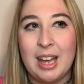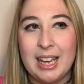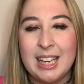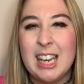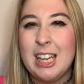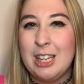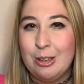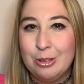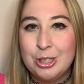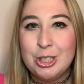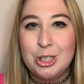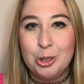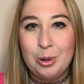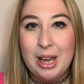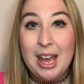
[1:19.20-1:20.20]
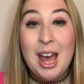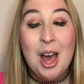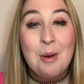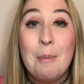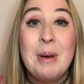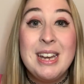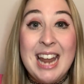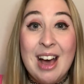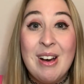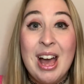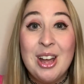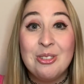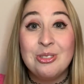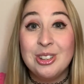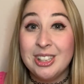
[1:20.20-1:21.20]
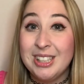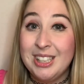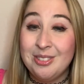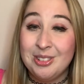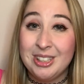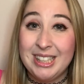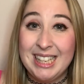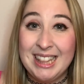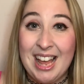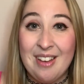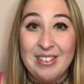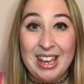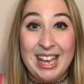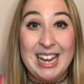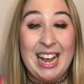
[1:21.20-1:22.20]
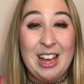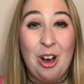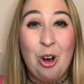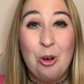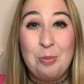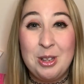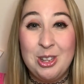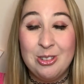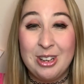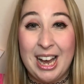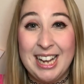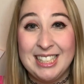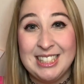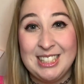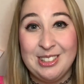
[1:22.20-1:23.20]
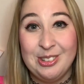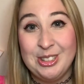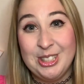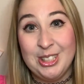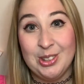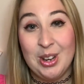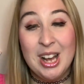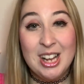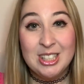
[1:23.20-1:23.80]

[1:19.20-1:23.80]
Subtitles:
get used to it, but now I really, really love it, and I hope you guys do too.